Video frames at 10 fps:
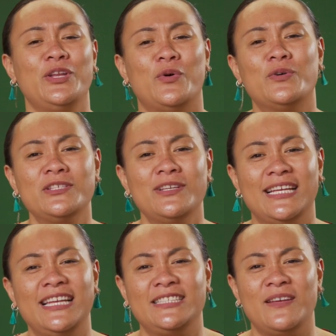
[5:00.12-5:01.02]
also
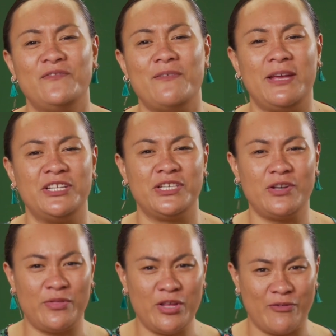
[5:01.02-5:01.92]
collect information
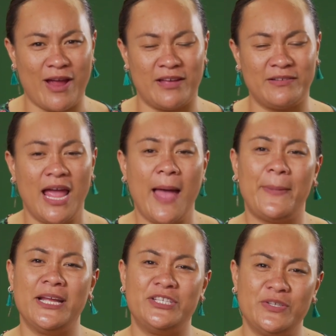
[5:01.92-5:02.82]
on the ground
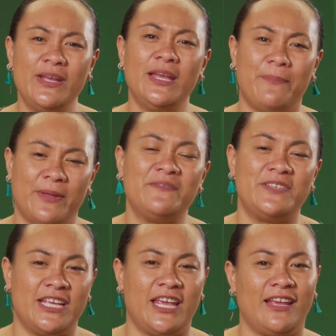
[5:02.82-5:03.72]
by doing a bit of
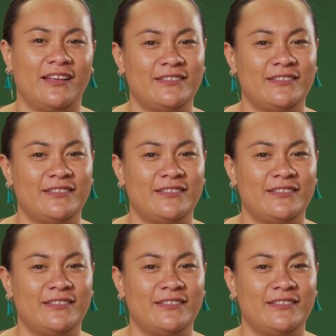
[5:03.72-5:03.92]
digging.